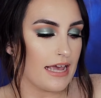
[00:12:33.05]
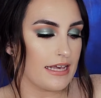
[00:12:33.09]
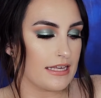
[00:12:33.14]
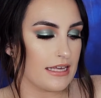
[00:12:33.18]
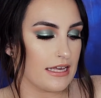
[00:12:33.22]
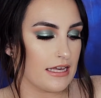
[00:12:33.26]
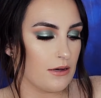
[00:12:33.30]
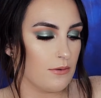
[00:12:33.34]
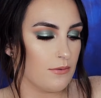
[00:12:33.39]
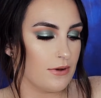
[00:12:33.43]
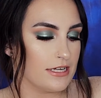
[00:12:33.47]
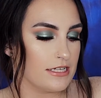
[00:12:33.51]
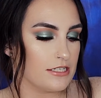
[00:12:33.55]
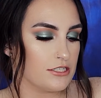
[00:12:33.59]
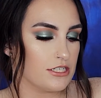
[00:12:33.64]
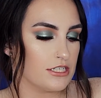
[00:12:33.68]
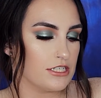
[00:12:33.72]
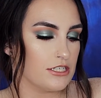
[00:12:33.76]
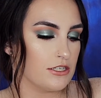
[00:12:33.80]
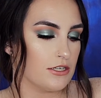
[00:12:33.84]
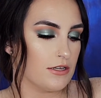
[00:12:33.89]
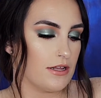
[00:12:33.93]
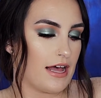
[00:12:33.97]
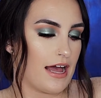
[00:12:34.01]
I can't wait
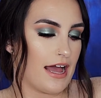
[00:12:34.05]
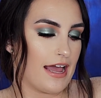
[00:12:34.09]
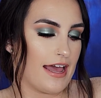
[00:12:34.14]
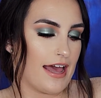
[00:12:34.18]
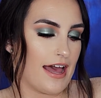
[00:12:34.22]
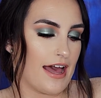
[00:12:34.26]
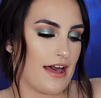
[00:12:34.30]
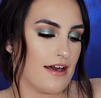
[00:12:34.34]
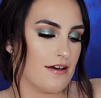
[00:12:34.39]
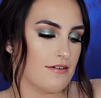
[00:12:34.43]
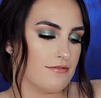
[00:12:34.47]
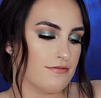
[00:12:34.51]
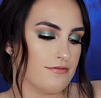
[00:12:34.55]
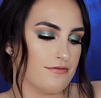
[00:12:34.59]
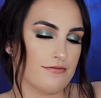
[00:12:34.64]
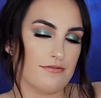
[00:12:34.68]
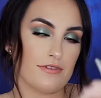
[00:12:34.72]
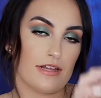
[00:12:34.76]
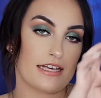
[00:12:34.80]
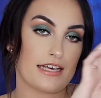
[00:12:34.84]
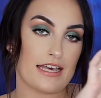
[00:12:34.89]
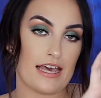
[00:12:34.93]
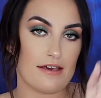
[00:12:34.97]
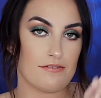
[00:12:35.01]
till I have
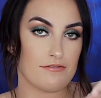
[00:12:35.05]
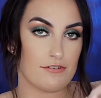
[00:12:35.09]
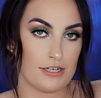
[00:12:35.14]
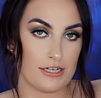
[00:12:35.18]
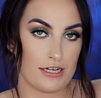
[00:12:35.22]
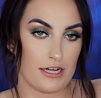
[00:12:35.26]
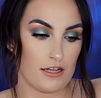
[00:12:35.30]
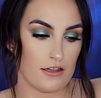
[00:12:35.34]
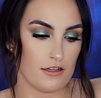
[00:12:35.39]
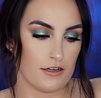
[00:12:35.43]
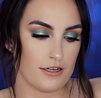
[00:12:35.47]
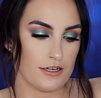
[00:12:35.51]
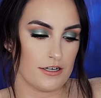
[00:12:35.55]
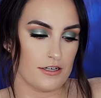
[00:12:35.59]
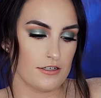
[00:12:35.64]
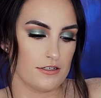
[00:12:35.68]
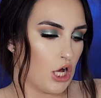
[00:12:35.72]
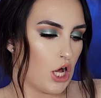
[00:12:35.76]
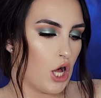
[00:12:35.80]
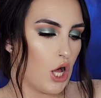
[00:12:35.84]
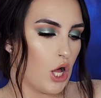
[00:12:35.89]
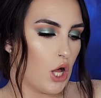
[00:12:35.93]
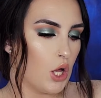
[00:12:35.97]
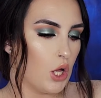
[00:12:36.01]
like every color.
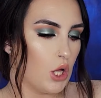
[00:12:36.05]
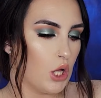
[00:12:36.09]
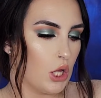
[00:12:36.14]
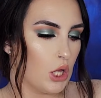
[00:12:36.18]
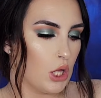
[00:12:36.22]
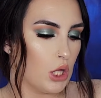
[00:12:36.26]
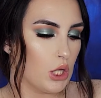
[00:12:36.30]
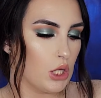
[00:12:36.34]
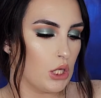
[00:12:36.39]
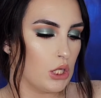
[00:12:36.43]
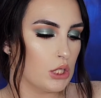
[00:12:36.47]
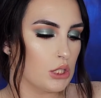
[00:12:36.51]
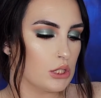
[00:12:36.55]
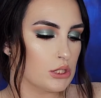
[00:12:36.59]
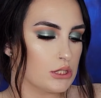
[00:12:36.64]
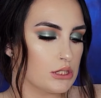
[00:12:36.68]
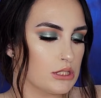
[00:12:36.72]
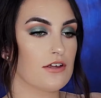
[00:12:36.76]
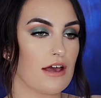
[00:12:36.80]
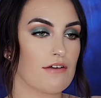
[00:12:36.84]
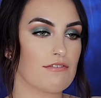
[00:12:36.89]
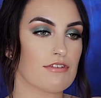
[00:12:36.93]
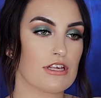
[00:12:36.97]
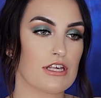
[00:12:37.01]
Gold.
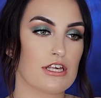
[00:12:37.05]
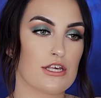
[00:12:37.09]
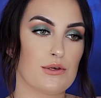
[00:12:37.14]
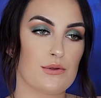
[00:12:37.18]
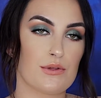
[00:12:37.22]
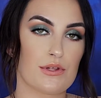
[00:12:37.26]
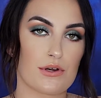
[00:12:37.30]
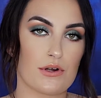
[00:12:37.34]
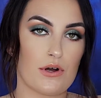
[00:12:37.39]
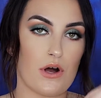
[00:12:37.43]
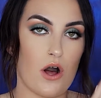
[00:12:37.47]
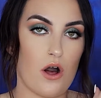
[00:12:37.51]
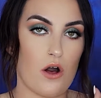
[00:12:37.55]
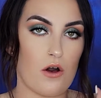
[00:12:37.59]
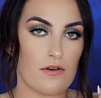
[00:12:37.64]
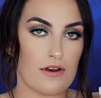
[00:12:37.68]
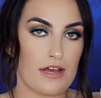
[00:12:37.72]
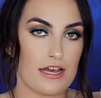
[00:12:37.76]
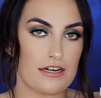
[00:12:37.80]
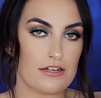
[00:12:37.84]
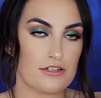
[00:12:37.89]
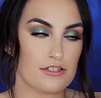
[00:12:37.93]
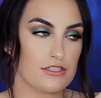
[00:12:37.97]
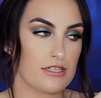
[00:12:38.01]
You have the cute little
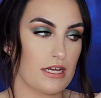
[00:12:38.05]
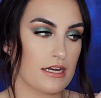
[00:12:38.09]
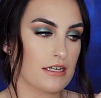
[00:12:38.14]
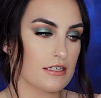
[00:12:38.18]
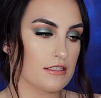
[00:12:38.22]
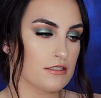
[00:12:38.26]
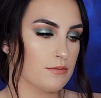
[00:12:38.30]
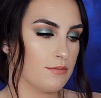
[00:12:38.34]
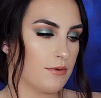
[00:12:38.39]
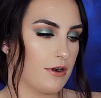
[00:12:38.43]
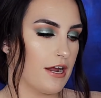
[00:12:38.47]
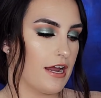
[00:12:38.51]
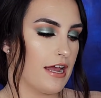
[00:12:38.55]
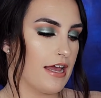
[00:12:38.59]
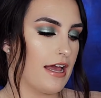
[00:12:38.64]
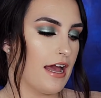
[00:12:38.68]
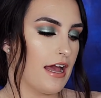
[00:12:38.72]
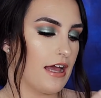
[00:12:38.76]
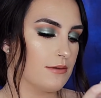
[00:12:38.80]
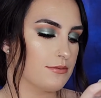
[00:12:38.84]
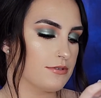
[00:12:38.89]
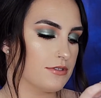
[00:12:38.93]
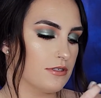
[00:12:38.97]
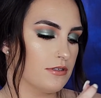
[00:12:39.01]
all-nighter setting spray.
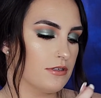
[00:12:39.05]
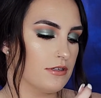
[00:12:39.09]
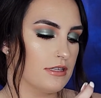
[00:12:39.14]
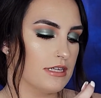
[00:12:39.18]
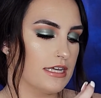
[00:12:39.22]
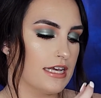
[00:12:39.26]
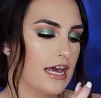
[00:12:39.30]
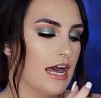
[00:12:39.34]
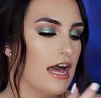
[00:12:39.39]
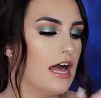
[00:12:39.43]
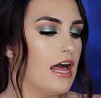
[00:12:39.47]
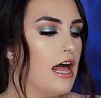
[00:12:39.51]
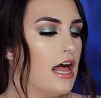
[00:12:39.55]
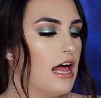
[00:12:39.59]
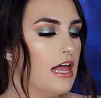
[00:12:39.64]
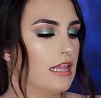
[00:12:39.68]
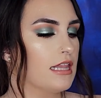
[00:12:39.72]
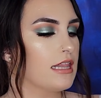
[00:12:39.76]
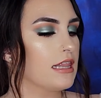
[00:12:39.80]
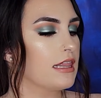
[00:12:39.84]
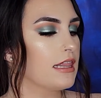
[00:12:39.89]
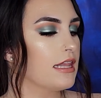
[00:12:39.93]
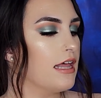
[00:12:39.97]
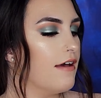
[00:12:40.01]
I absolutely
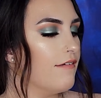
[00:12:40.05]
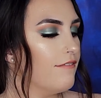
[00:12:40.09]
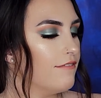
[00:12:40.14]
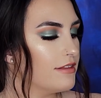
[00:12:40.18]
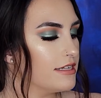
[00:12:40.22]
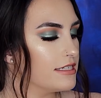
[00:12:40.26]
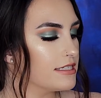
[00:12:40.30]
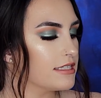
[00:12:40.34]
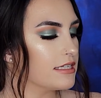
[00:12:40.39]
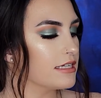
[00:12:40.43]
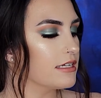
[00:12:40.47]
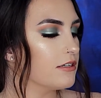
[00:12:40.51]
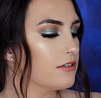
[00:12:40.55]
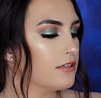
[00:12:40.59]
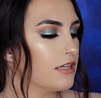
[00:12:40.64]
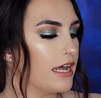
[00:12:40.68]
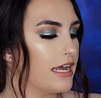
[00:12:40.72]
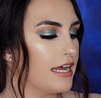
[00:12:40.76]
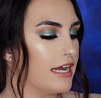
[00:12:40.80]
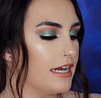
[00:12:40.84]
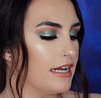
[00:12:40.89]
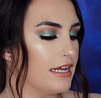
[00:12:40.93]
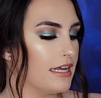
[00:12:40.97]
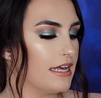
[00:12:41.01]
love this little
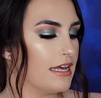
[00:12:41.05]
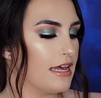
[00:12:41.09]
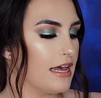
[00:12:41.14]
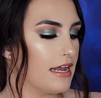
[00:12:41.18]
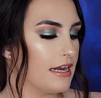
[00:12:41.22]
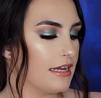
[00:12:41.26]
lady.